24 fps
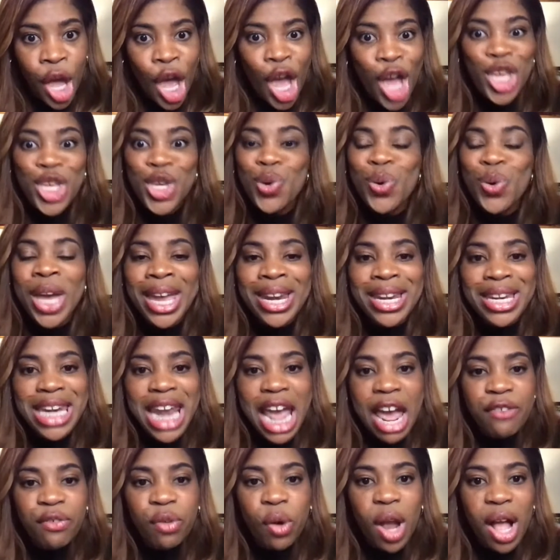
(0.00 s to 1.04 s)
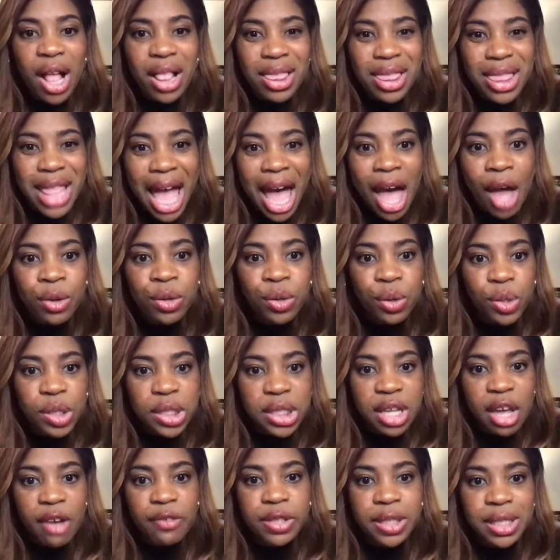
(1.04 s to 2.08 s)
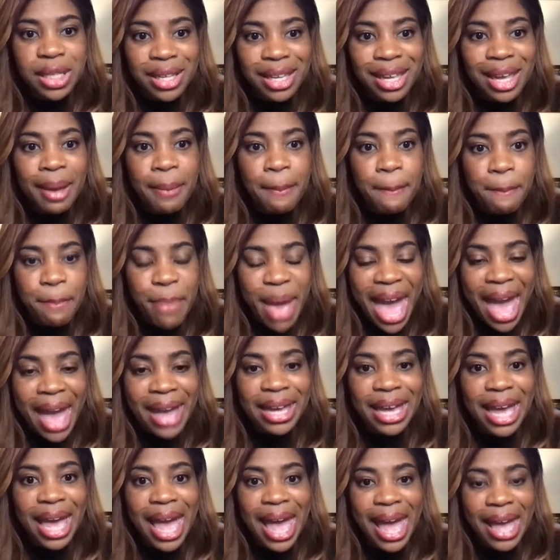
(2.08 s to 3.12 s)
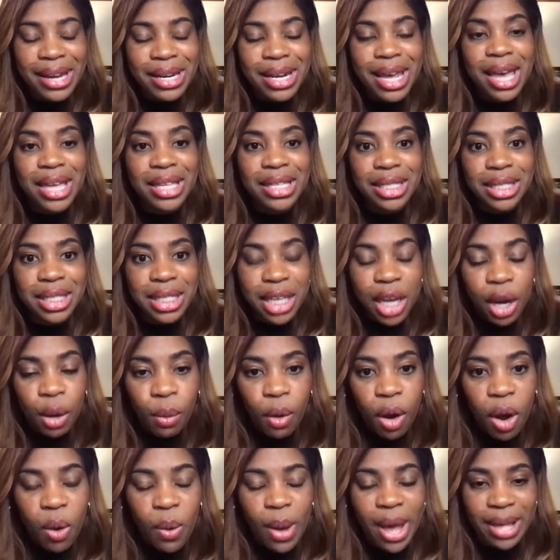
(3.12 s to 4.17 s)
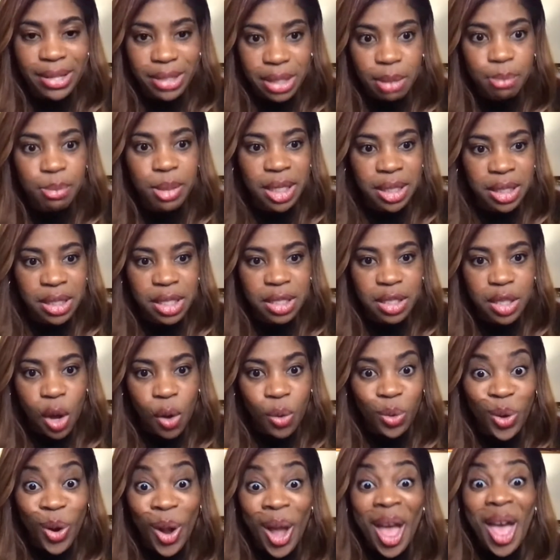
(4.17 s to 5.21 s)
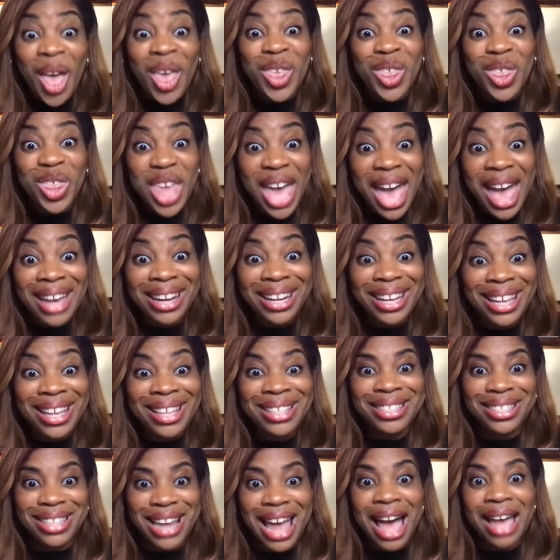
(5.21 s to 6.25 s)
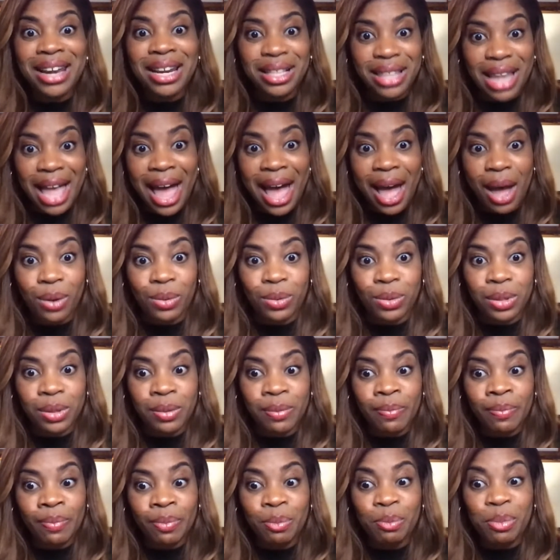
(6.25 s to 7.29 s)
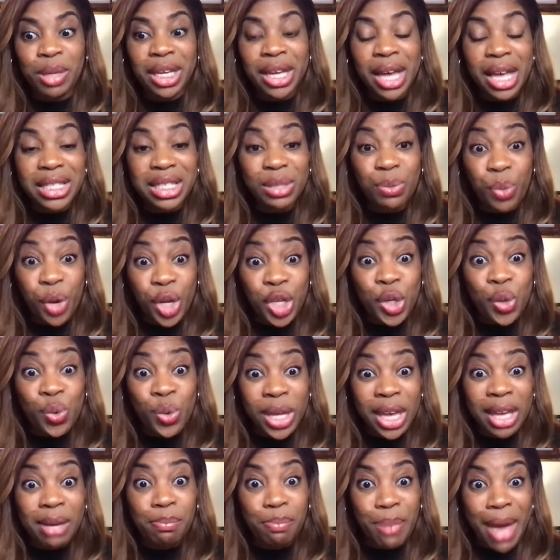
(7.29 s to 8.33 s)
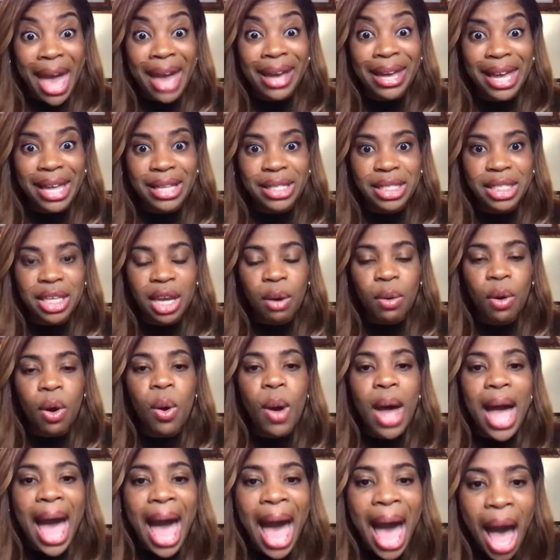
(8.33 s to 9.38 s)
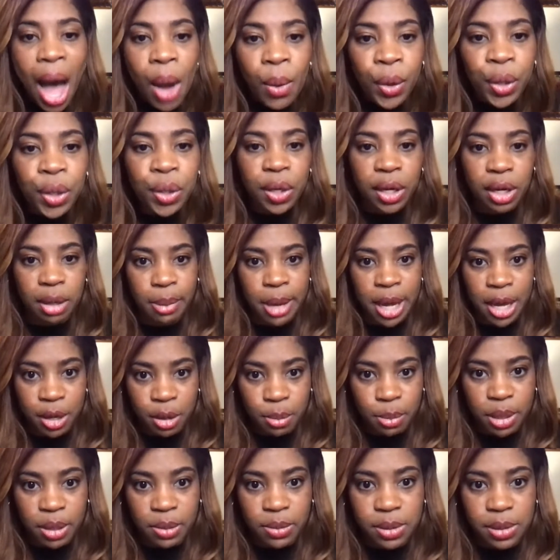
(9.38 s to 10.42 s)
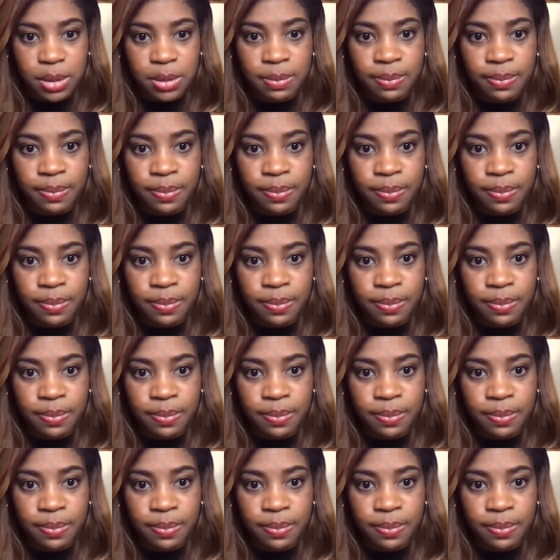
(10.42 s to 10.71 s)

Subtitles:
You can never allow yourself to get back at zero as a business owner. That is not allowed, because when you get back at zero, how are you going to pay your bills?